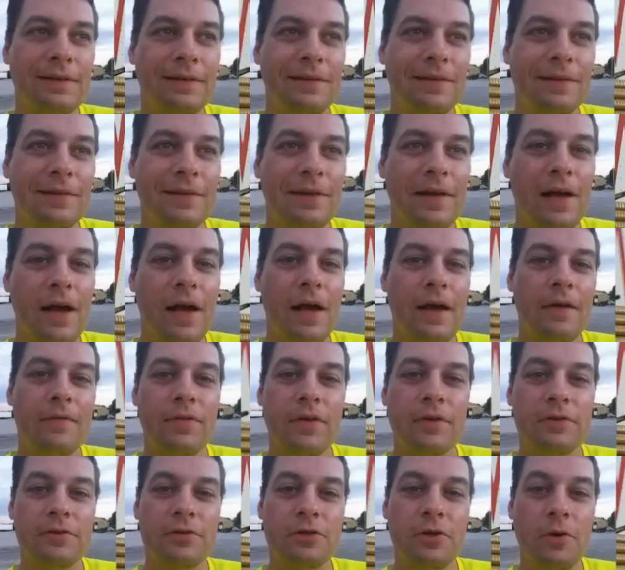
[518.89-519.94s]
I have
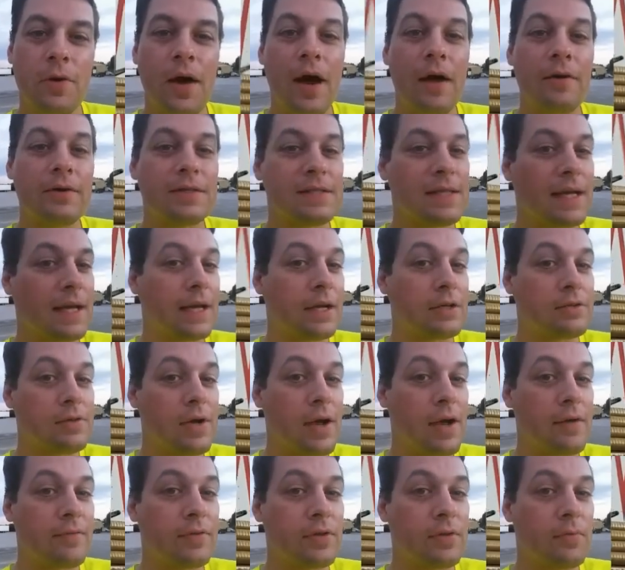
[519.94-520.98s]
those 2 hours I gotta
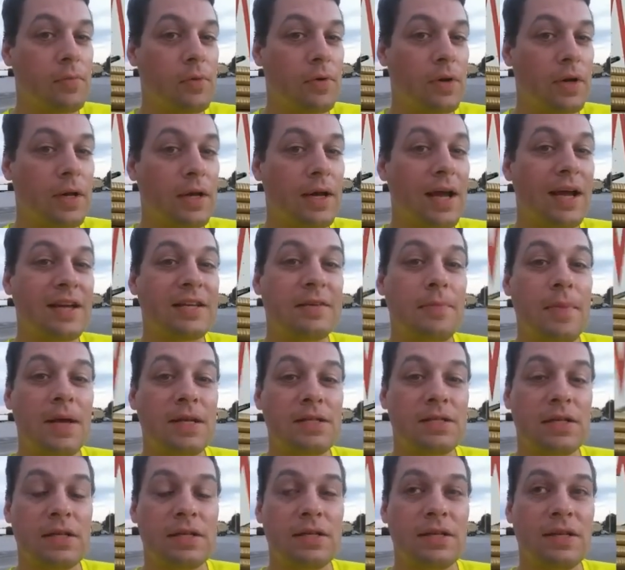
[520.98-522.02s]
drive in the morning, not to
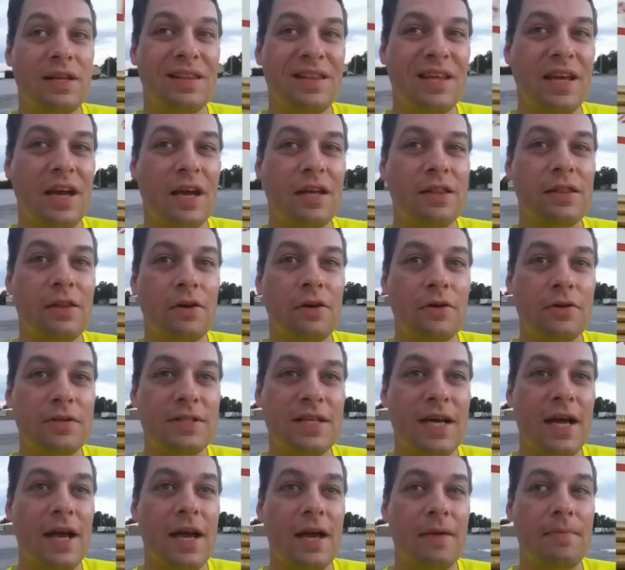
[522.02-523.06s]
mention the unload
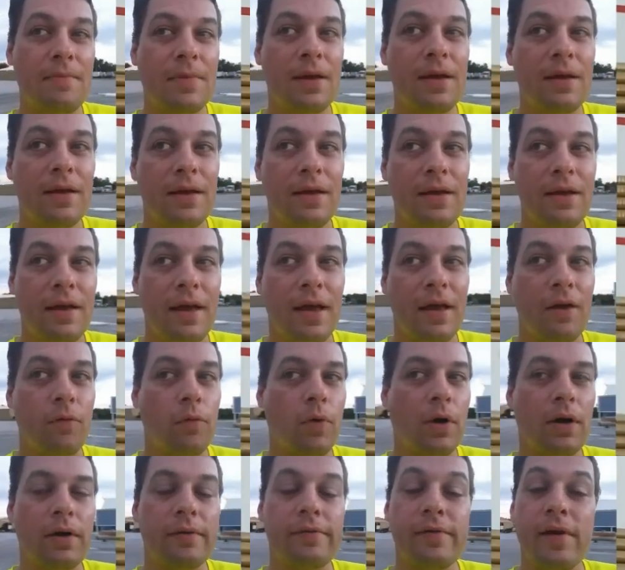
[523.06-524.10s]
time. And
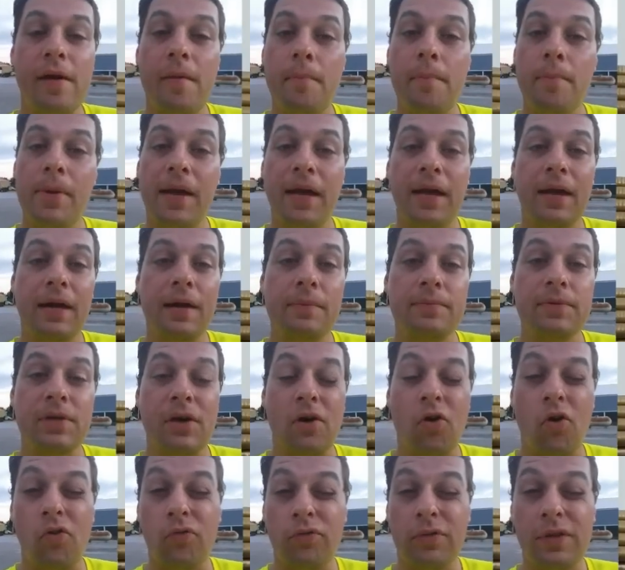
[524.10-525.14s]
whatever I'm picking up to
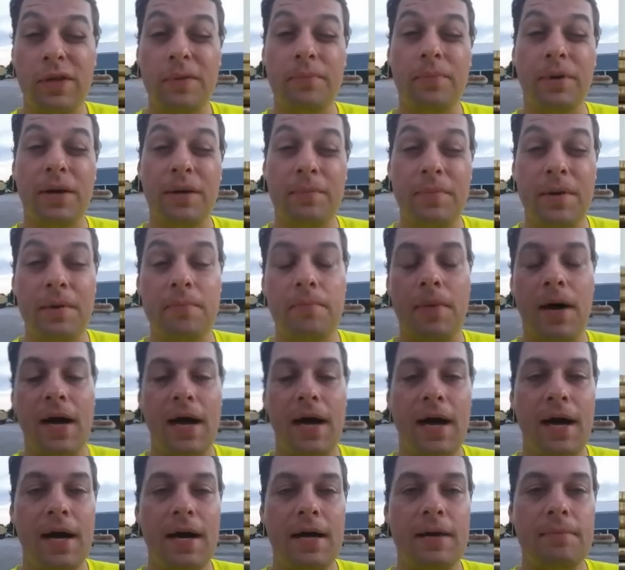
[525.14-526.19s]
hopefully bring me
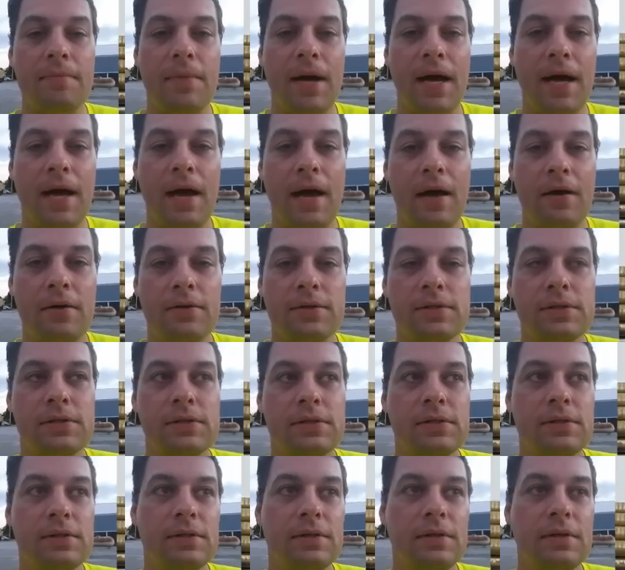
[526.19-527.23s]
by my house,
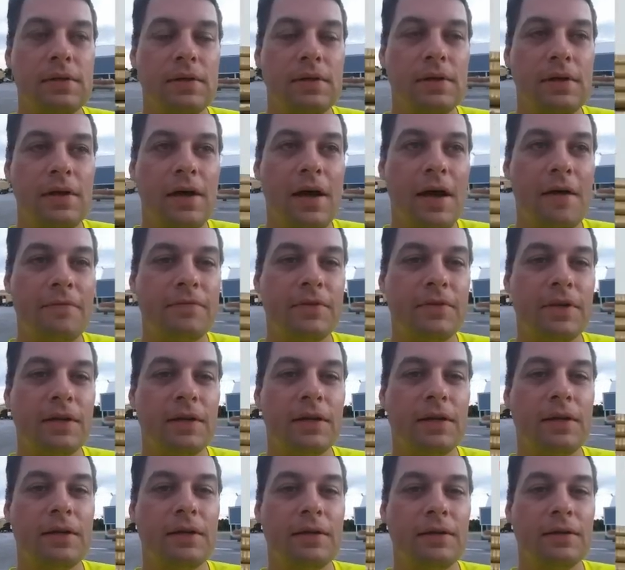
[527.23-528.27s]
I have to,
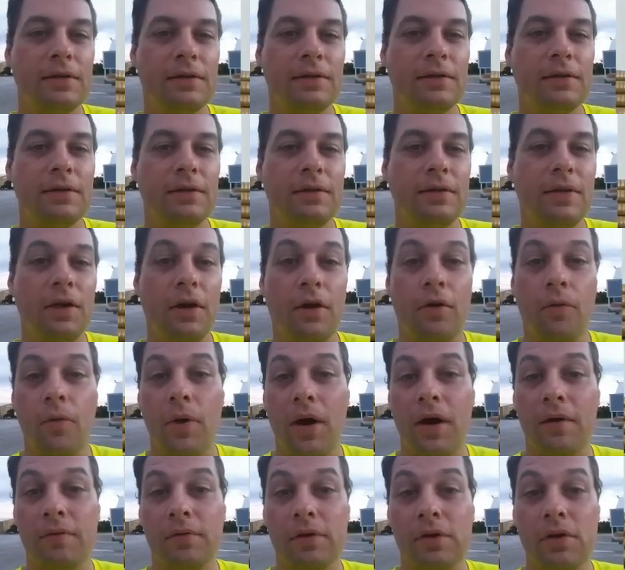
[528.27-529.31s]
you know,
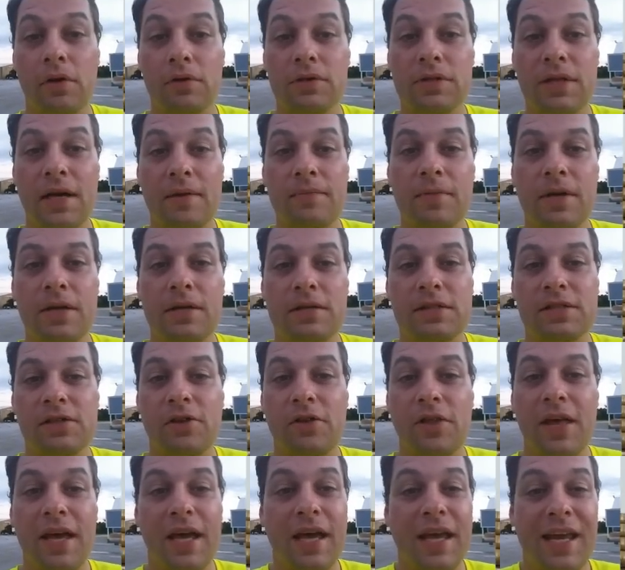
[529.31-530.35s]
whatever load time they, so
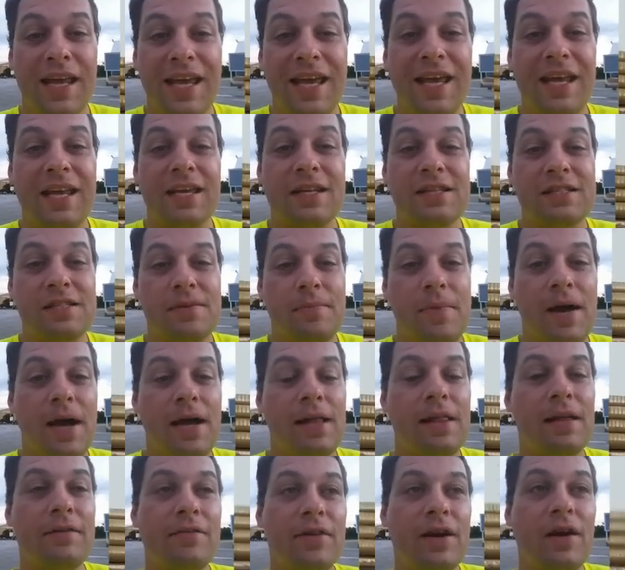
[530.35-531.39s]
they could eat into my
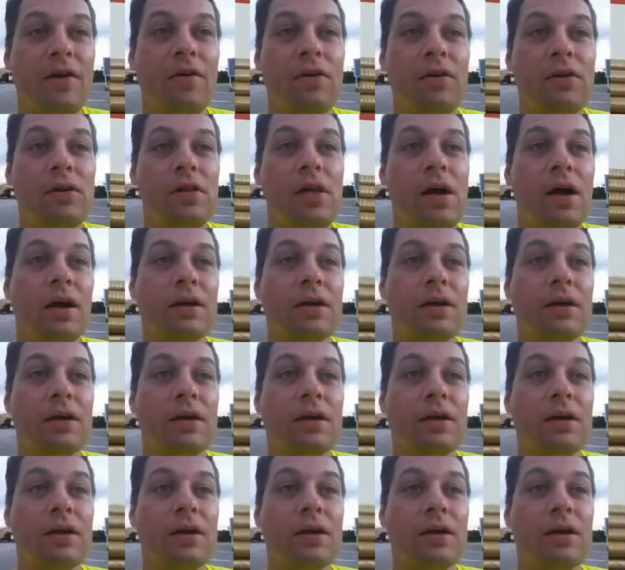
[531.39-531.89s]
11-hour clock.